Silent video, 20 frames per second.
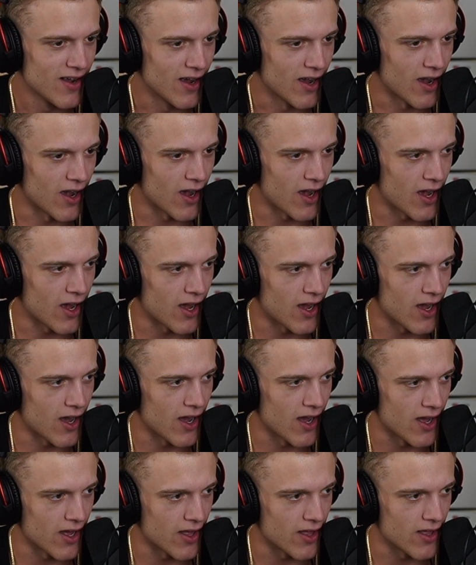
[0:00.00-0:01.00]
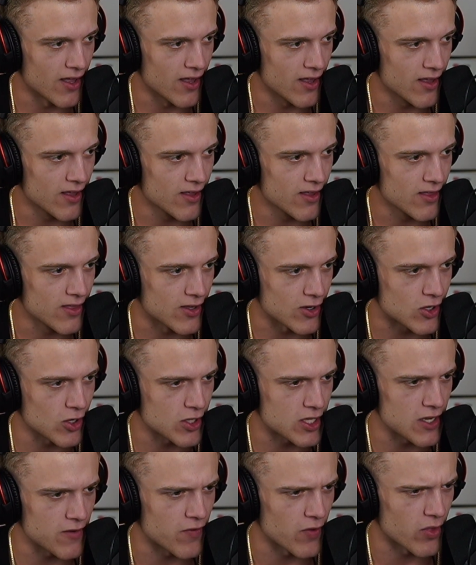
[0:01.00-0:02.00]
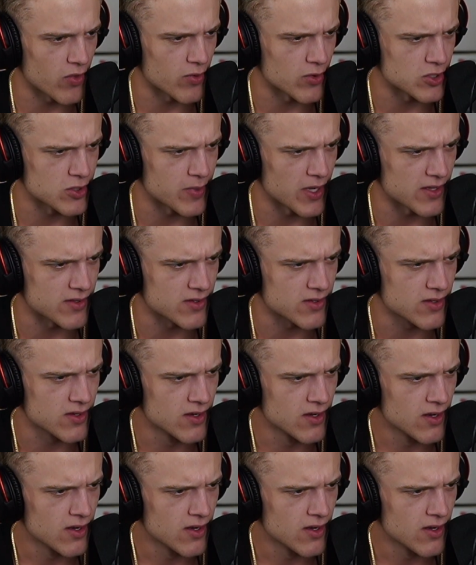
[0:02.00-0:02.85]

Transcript: Uh, the cookie for the 300 bets.